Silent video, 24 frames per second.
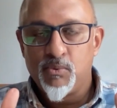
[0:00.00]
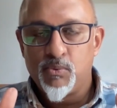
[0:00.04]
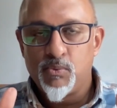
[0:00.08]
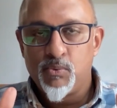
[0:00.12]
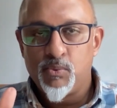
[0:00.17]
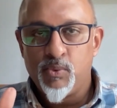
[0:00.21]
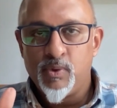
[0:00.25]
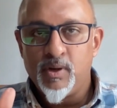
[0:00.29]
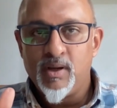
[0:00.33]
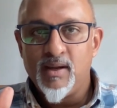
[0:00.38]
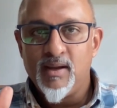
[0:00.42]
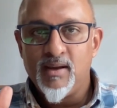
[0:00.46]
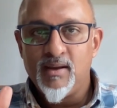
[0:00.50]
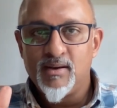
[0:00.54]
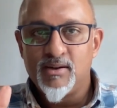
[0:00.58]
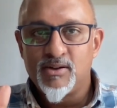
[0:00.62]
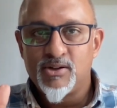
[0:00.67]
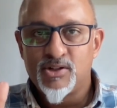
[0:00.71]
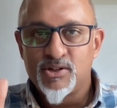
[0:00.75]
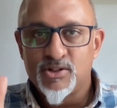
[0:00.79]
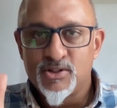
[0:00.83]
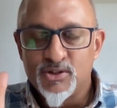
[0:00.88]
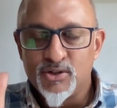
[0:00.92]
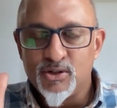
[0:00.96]
we
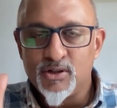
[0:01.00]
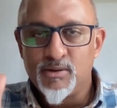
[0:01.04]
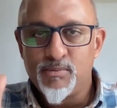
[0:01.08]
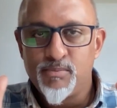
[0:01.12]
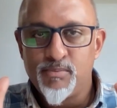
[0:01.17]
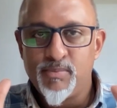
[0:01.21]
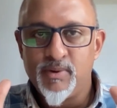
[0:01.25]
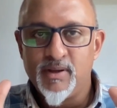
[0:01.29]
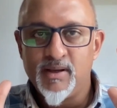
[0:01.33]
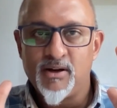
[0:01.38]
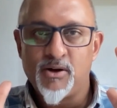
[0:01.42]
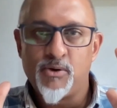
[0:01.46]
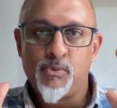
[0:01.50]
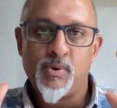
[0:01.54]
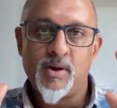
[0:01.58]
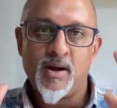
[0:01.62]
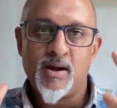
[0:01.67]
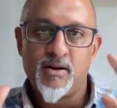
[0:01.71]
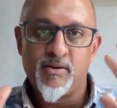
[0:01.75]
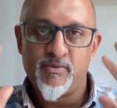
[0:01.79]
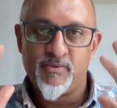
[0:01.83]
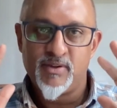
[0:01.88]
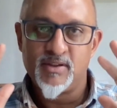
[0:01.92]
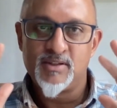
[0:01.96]
should be
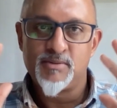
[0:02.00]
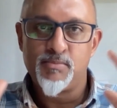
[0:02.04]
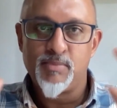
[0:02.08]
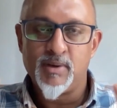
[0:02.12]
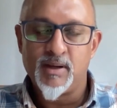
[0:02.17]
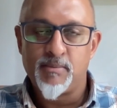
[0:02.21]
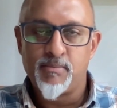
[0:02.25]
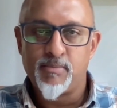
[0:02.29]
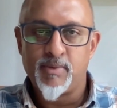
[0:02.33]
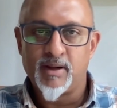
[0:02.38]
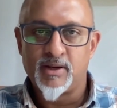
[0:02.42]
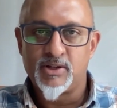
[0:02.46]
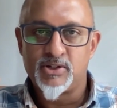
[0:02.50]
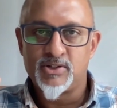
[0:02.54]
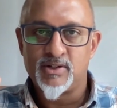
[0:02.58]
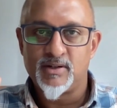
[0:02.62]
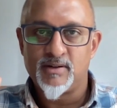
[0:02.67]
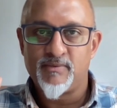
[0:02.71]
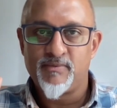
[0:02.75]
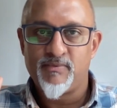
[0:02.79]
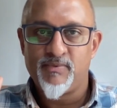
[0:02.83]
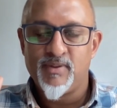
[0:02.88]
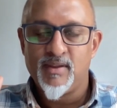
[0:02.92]
aware of this big picture.